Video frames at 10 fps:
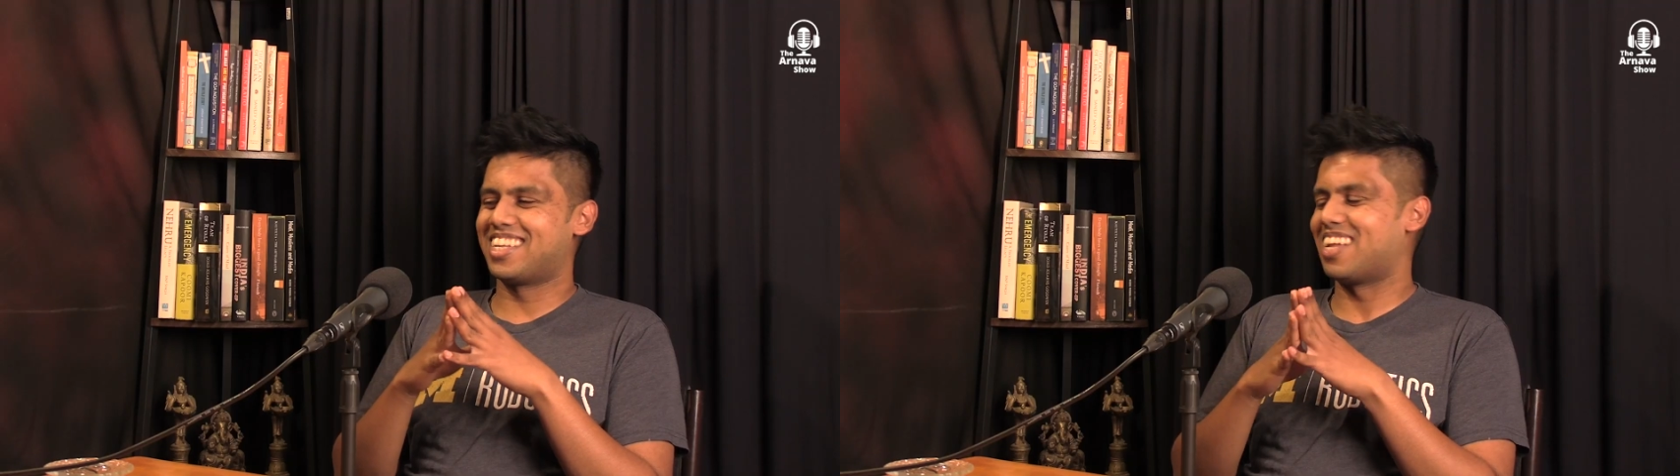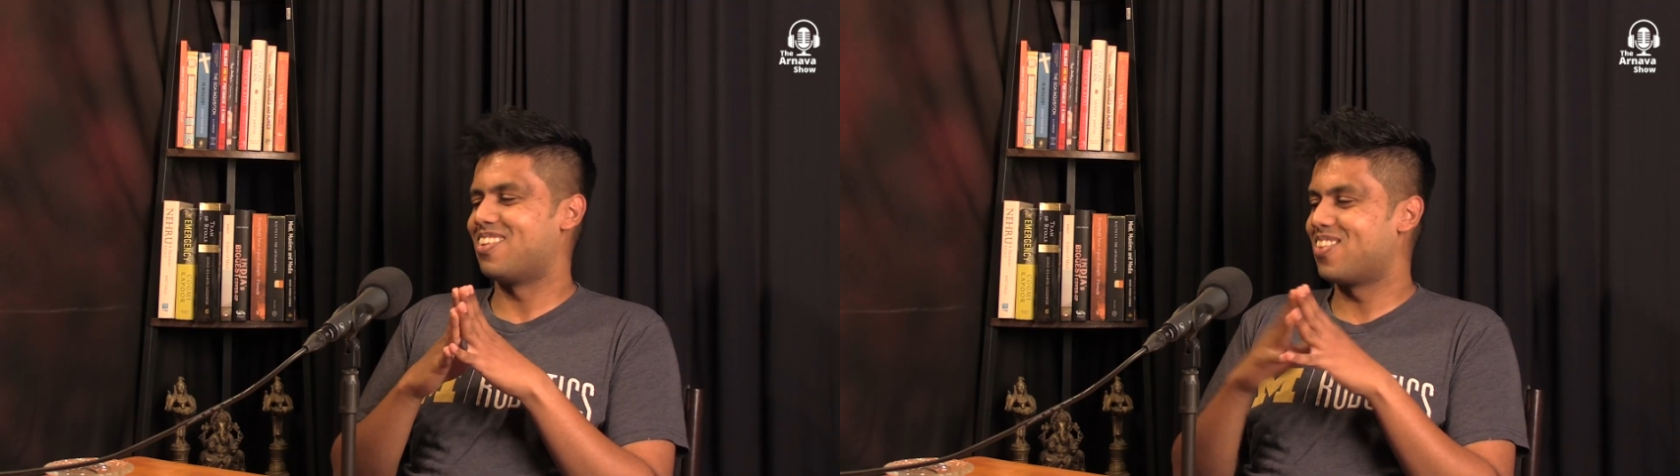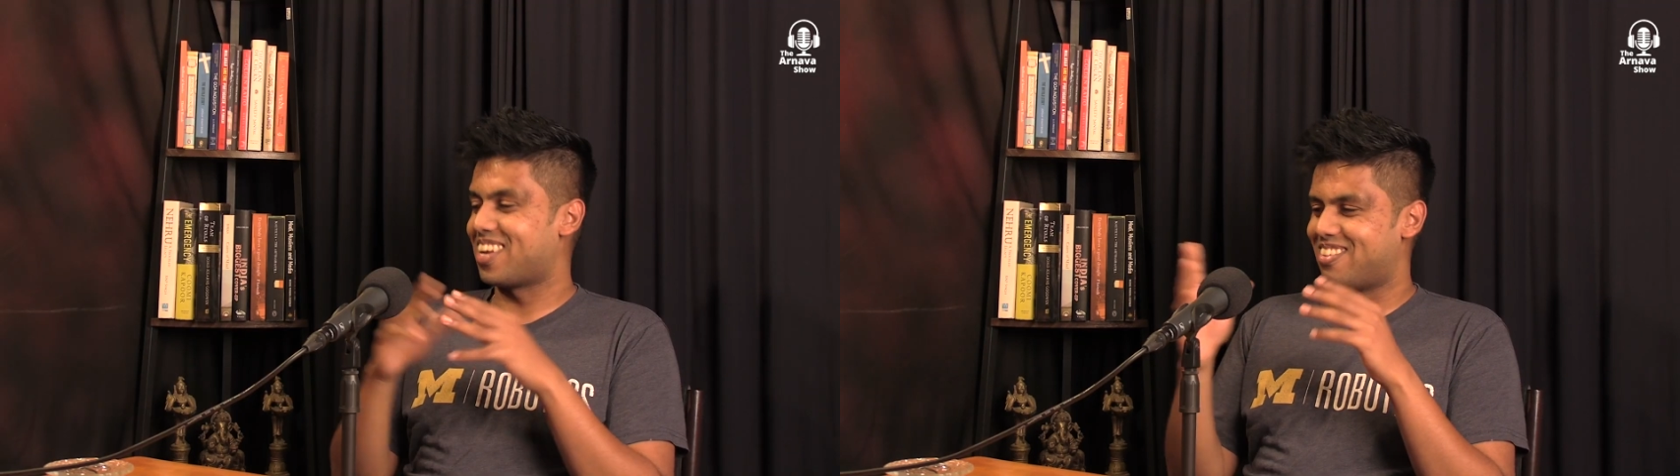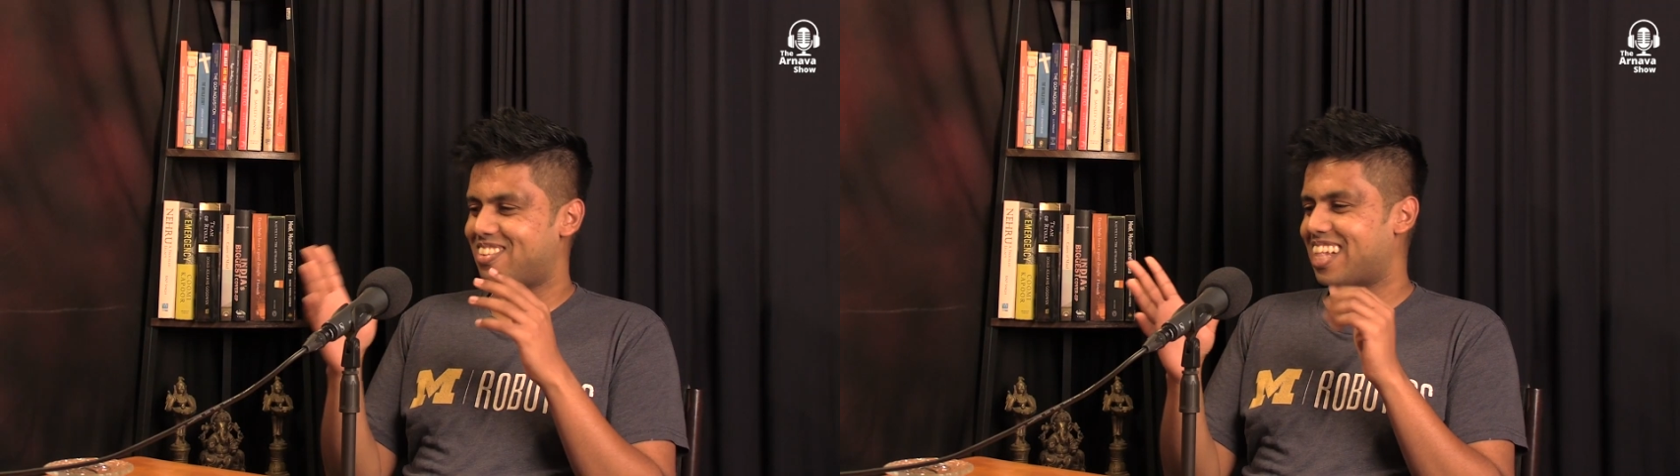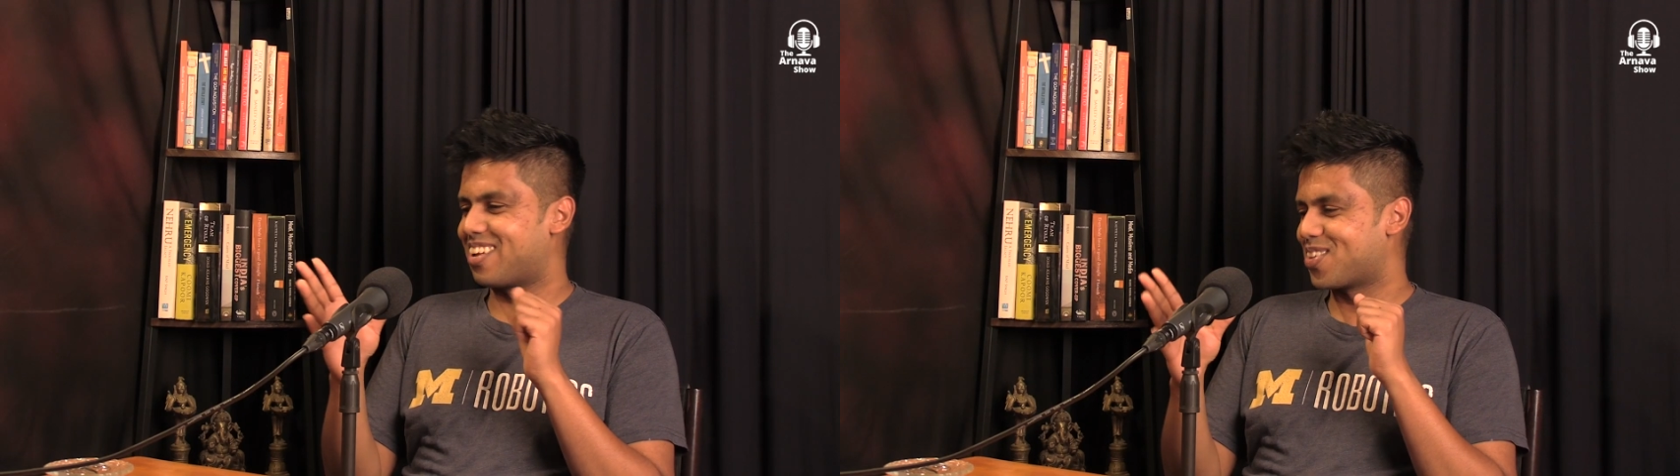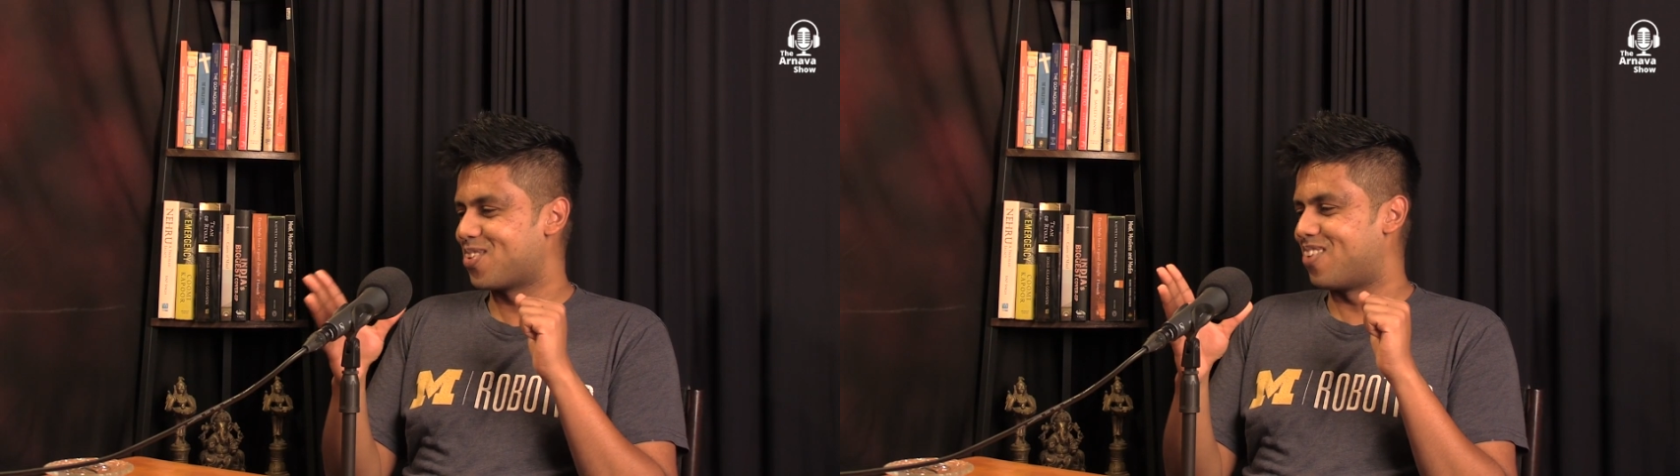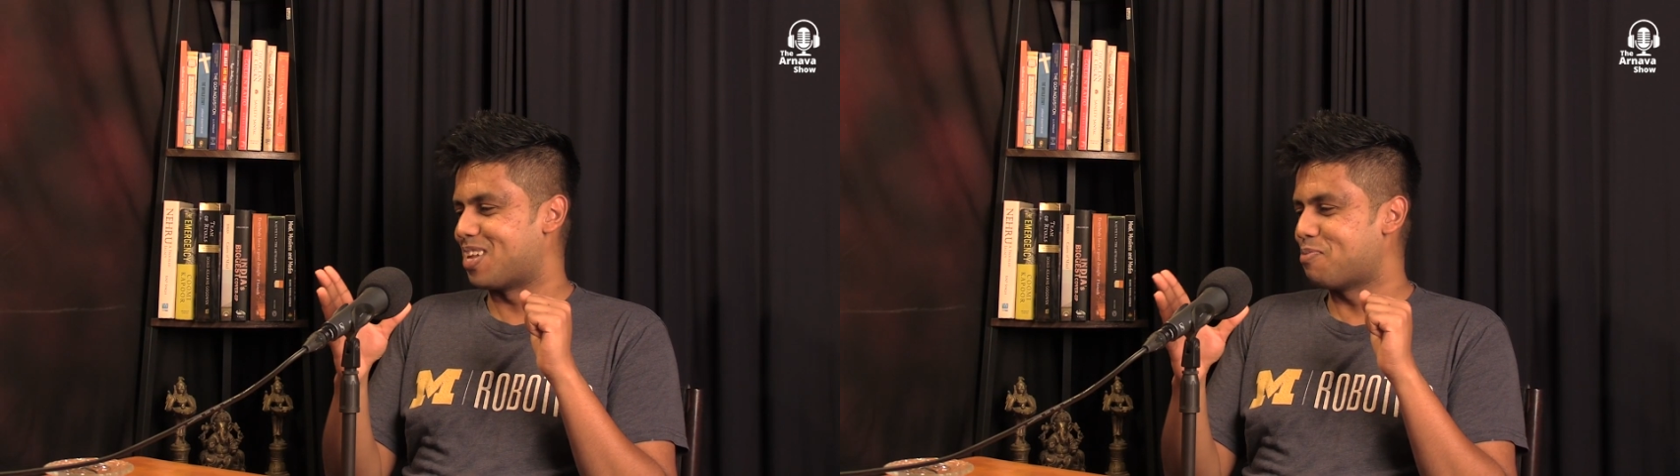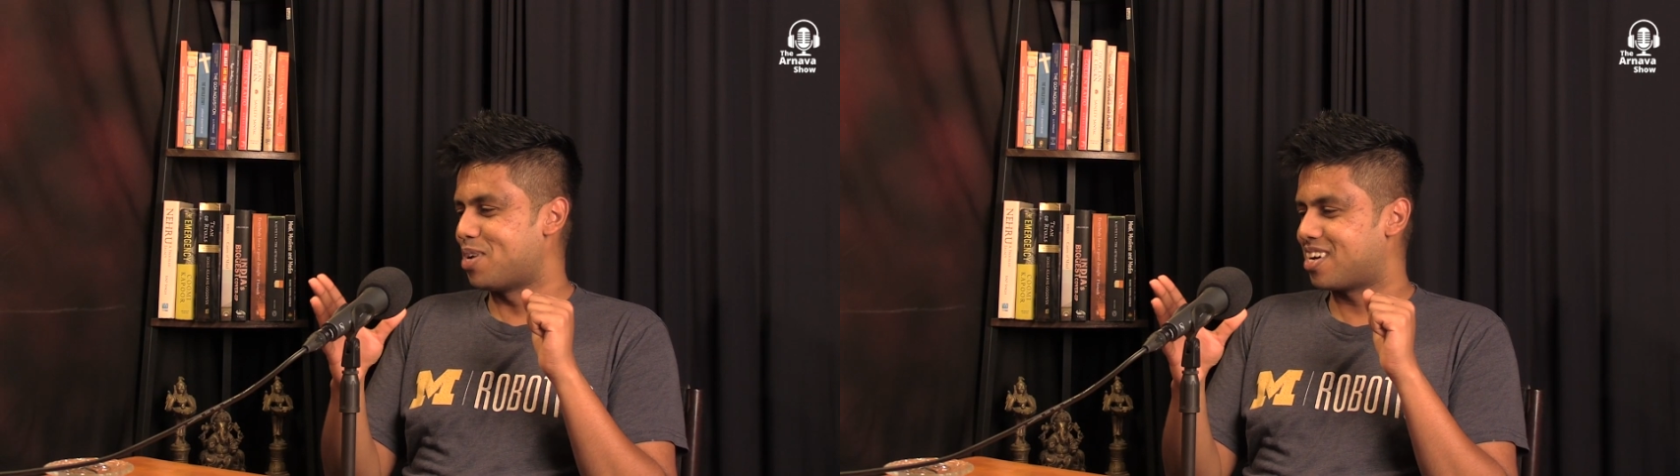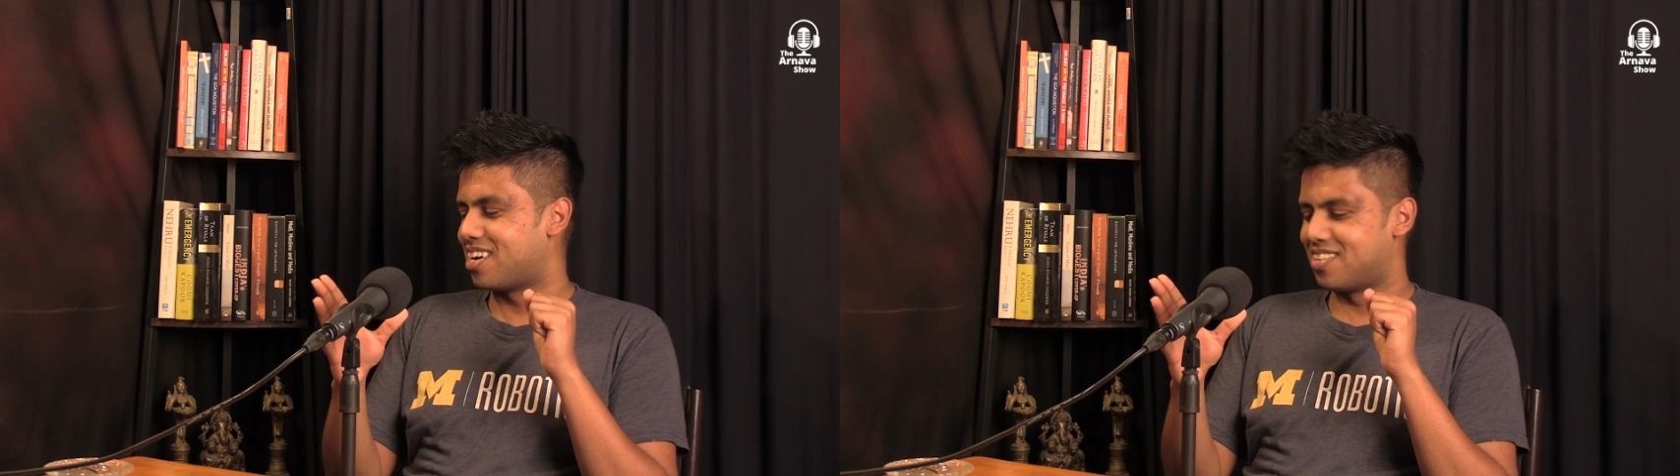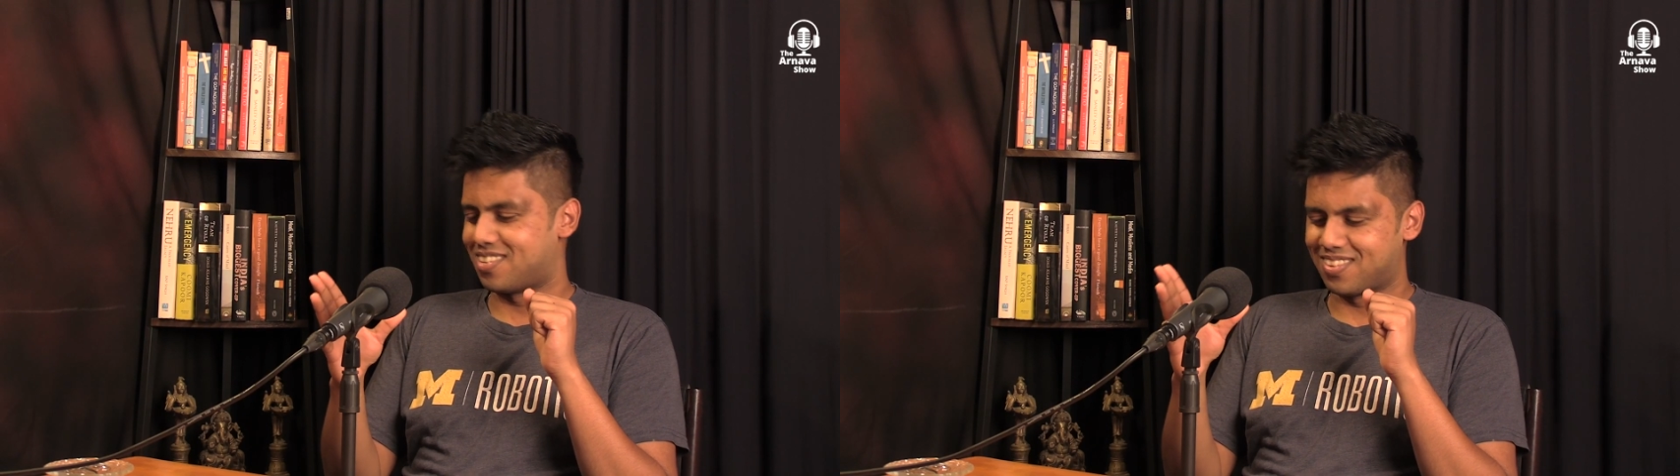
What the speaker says: and 10. Okay, I'll give you the 1 mark answer.